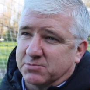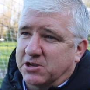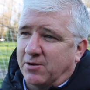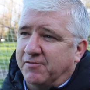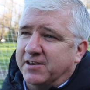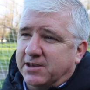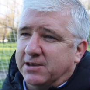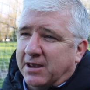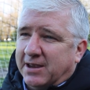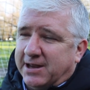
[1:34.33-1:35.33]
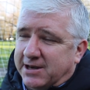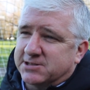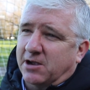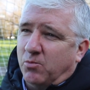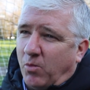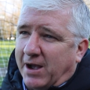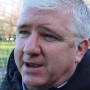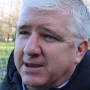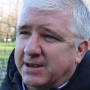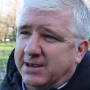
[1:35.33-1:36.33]
So I think he, in his own
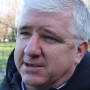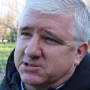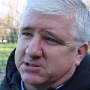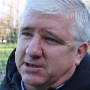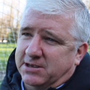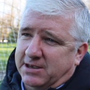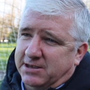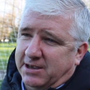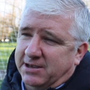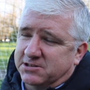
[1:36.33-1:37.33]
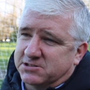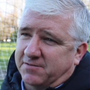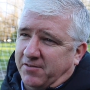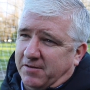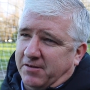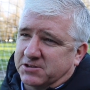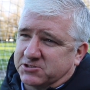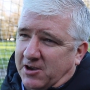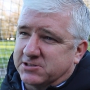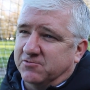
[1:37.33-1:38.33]
way, he's, he, he's
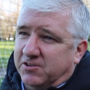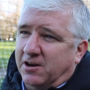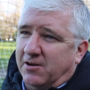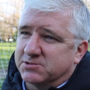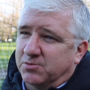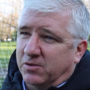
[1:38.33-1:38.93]
started to realise